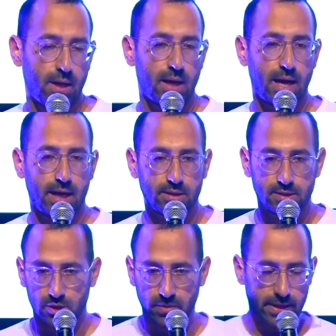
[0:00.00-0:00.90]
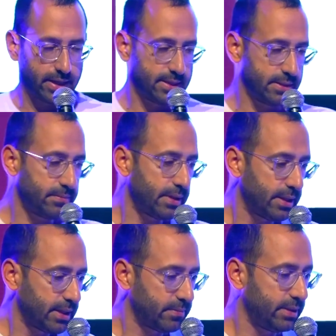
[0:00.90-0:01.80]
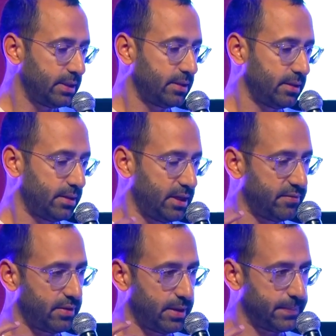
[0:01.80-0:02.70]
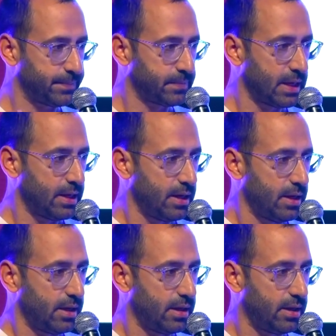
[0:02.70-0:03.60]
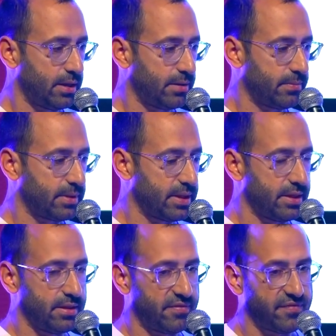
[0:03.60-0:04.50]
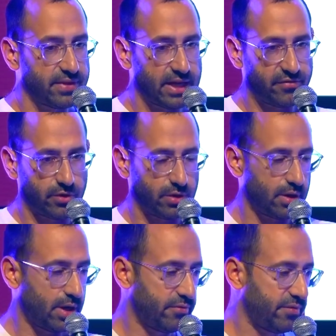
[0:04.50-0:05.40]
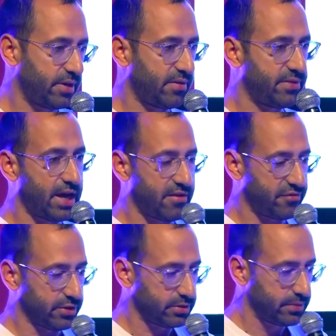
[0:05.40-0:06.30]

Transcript: on such a mechanism, and let me give the flavor of the effort.